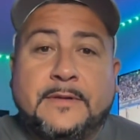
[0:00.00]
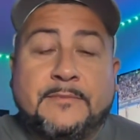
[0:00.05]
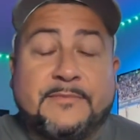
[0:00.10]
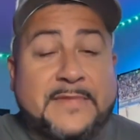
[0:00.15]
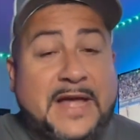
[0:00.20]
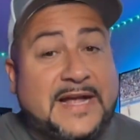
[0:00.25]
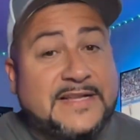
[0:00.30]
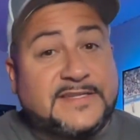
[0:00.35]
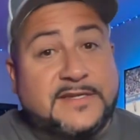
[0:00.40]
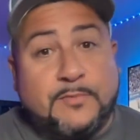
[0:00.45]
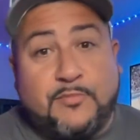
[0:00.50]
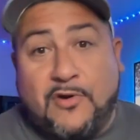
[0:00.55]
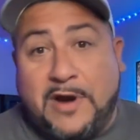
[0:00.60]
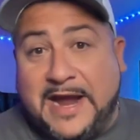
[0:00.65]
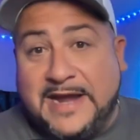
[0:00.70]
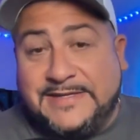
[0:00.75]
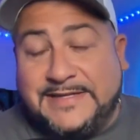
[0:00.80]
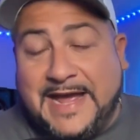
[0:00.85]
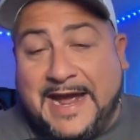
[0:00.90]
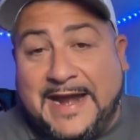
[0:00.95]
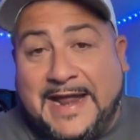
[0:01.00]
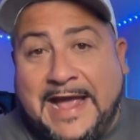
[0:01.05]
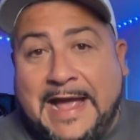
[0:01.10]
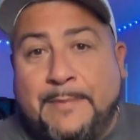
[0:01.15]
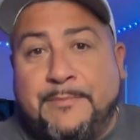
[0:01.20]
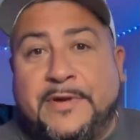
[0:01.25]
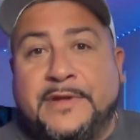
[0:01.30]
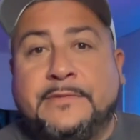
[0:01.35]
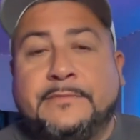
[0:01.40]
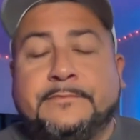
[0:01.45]
Not surprised that
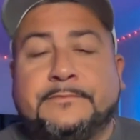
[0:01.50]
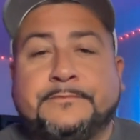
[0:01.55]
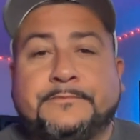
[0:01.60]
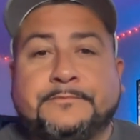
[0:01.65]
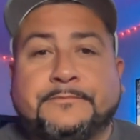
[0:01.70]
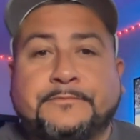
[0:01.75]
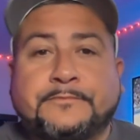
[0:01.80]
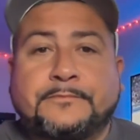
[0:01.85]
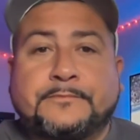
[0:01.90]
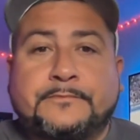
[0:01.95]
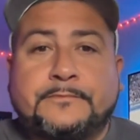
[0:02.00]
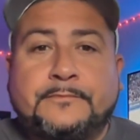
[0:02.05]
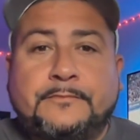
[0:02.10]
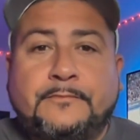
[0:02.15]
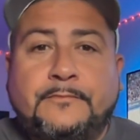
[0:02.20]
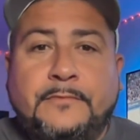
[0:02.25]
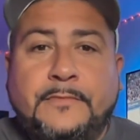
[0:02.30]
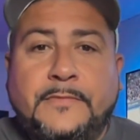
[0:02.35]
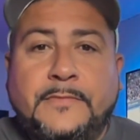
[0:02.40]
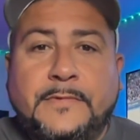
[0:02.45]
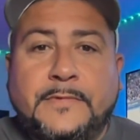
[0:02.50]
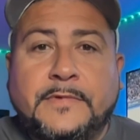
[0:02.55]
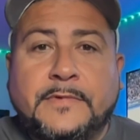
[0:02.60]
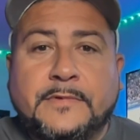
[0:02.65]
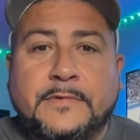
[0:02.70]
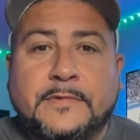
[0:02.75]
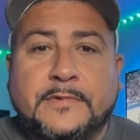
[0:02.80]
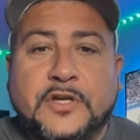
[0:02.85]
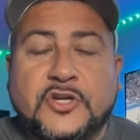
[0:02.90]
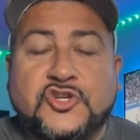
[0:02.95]
happened.
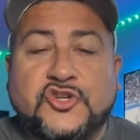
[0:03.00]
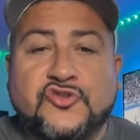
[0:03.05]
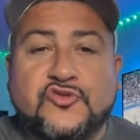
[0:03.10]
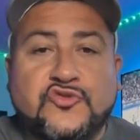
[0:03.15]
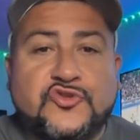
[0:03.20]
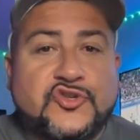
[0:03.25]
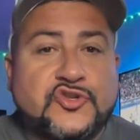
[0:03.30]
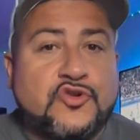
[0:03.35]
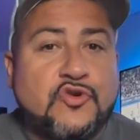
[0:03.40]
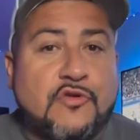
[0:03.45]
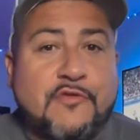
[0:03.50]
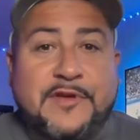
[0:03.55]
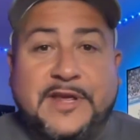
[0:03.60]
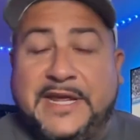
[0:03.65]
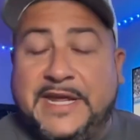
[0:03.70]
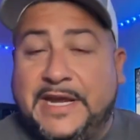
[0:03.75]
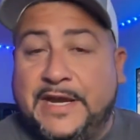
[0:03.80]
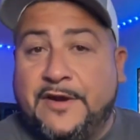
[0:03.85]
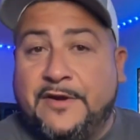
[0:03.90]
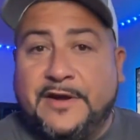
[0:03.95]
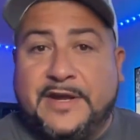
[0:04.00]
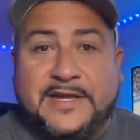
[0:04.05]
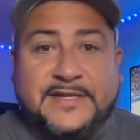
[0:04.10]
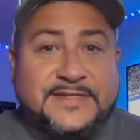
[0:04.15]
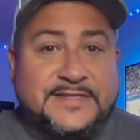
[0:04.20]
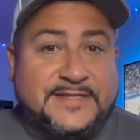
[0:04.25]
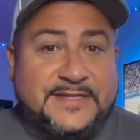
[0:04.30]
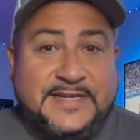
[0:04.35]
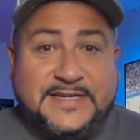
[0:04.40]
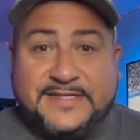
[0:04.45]
The true story here
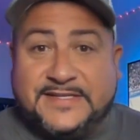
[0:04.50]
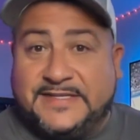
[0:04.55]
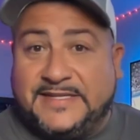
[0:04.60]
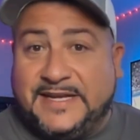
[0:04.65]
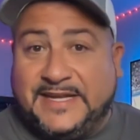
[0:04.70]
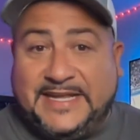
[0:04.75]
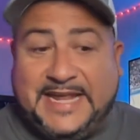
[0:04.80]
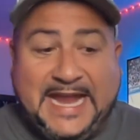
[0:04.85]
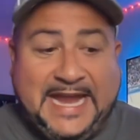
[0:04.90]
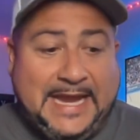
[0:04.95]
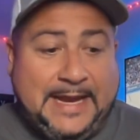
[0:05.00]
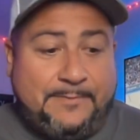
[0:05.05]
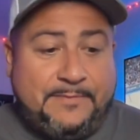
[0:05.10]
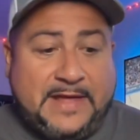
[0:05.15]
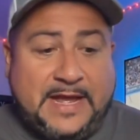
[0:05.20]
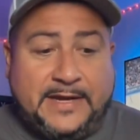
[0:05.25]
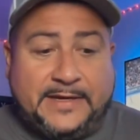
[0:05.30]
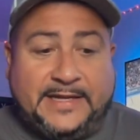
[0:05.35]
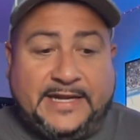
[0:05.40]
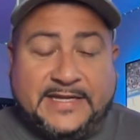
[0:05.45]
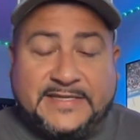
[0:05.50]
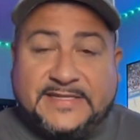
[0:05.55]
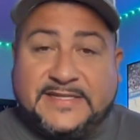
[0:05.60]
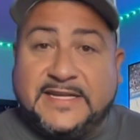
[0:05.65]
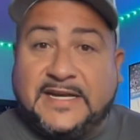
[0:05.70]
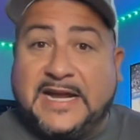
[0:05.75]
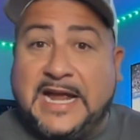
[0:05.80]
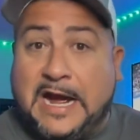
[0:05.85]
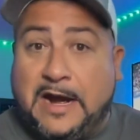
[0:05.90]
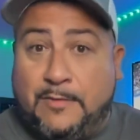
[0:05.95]
is this the game that gets
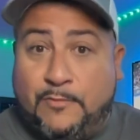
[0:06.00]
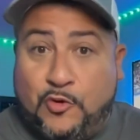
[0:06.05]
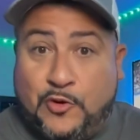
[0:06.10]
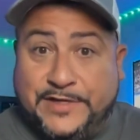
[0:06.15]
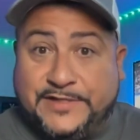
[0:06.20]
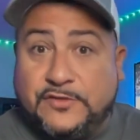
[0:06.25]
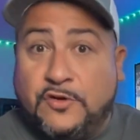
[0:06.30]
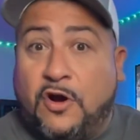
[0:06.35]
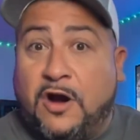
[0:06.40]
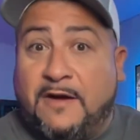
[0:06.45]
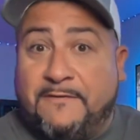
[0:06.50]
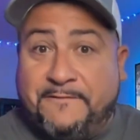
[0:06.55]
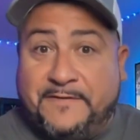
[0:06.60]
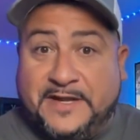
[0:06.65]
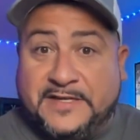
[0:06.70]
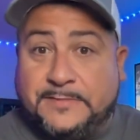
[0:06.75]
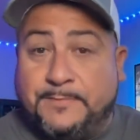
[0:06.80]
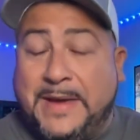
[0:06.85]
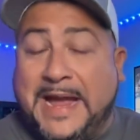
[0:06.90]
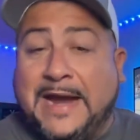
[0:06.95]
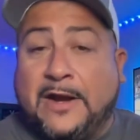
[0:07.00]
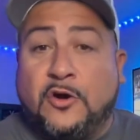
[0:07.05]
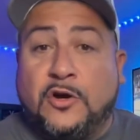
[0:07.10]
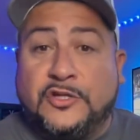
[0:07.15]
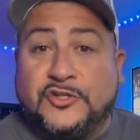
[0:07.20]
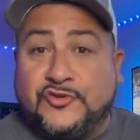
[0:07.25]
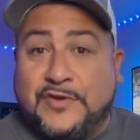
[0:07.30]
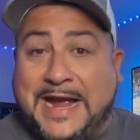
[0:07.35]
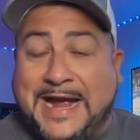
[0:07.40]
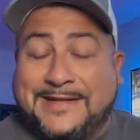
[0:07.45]
the Cowboys offense back
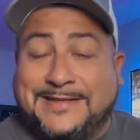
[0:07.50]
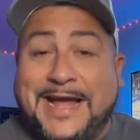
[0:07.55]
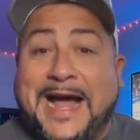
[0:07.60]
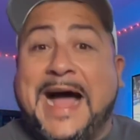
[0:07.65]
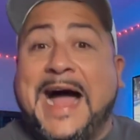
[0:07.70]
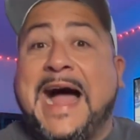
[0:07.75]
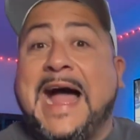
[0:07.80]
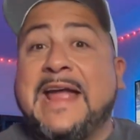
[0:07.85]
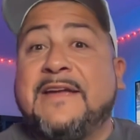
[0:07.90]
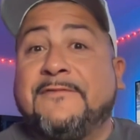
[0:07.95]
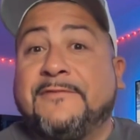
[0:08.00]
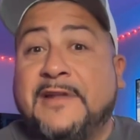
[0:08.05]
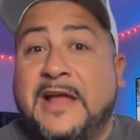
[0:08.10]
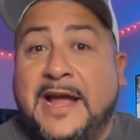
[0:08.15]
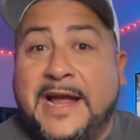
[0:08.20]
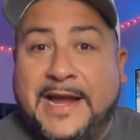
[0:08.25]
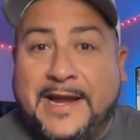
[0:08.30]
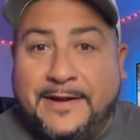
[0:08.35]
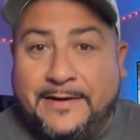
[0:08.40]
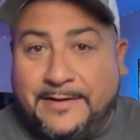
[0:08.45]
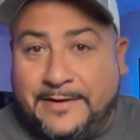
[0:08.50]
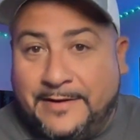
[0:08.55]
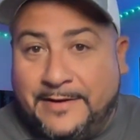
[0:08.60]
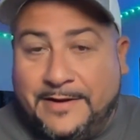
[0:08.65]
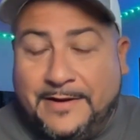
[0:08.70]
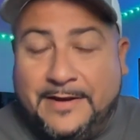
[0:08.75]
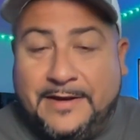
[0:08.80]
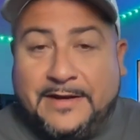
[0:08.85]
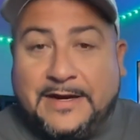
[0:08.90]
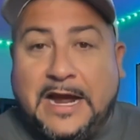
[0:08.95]
on track, the high flying
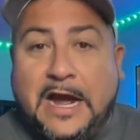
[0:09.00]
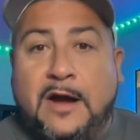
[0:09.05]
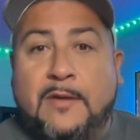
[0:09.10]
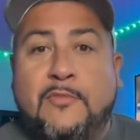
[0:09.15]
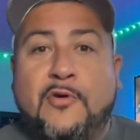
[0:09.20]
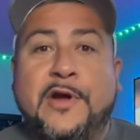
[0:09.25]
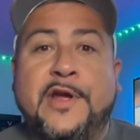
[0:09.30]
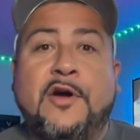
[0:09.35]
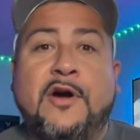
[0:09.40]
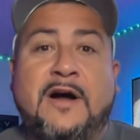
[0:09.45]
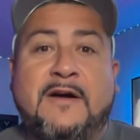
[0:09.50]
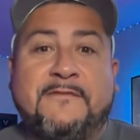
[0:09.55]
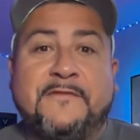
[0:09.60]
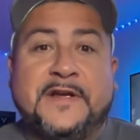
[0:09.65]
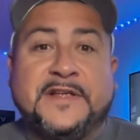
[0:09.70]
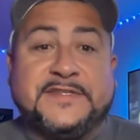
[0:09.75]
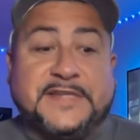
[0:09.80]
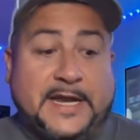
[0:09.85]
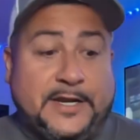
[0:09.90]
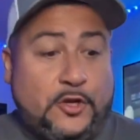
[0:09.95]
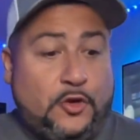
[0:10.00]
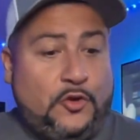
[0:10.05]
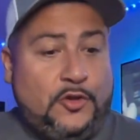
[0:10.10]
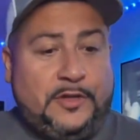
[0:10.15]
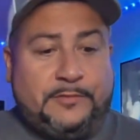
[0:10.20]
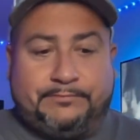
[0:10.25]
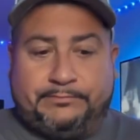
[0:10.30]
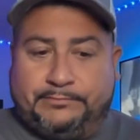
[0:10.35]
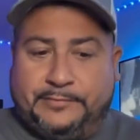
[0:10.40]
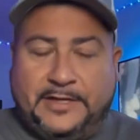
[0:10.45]
Cowboy offense. I know
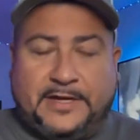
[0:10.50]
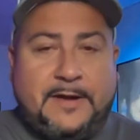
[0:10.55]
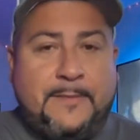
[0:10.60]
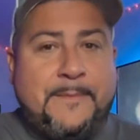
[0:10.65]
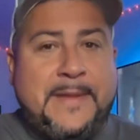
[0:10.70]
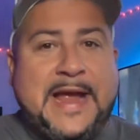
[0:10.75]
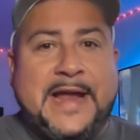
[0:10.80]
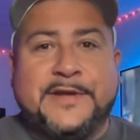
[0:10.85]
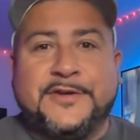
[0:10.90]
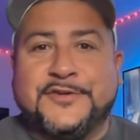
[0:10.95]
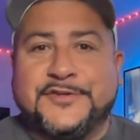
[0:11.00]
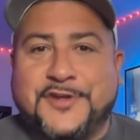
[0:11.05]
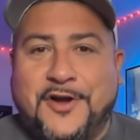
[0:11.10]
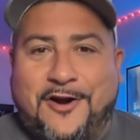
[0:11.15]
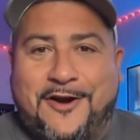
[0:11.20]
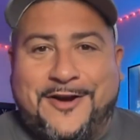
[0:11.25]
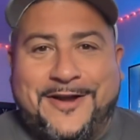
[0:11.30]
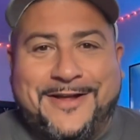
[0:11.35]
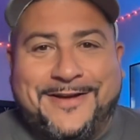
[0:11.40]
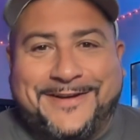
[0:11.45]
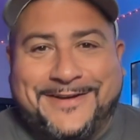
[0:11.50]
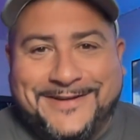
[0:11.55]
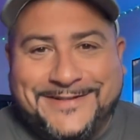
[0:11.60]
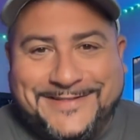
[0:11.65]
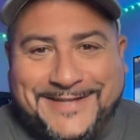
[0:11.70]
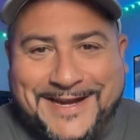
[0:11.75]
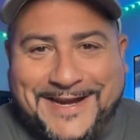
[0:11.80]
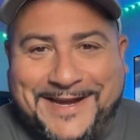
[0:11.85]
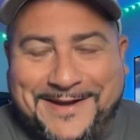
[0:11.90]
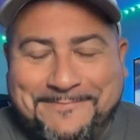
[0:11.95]
that the Commanders aren't a good
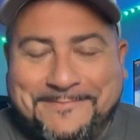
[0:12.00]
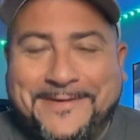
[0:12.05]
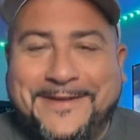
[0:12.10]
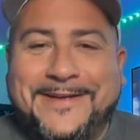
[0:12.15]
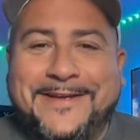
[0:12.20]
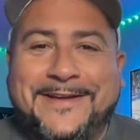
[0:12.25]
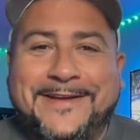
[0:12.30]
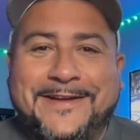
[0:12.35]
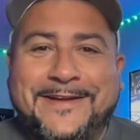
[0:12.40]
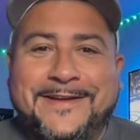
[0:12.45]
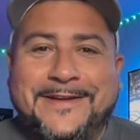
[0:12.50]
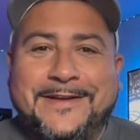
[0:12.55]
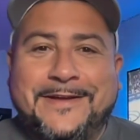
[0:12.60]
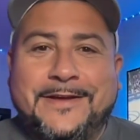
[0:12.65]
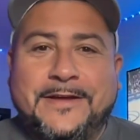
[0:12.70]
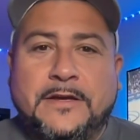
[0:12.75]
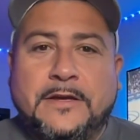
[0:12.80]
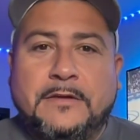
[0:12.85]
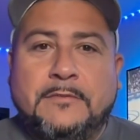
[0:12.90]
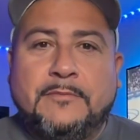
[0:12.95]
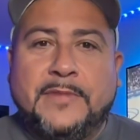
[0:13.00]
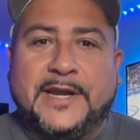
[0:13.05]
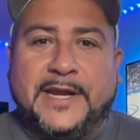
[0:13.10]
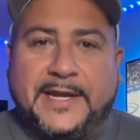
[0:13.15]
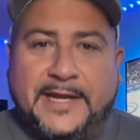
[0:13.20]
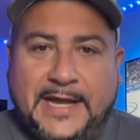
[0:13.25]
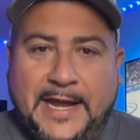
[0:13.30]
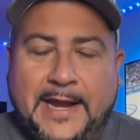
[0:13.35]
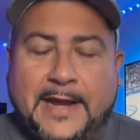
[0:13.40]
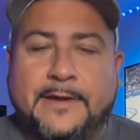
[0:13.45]
team, but
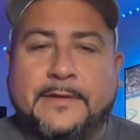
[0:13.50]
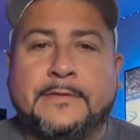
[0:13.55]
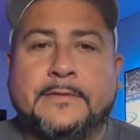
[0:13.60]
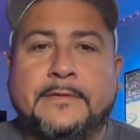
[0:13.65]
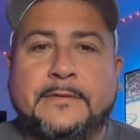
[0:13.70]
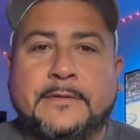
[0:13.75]
again,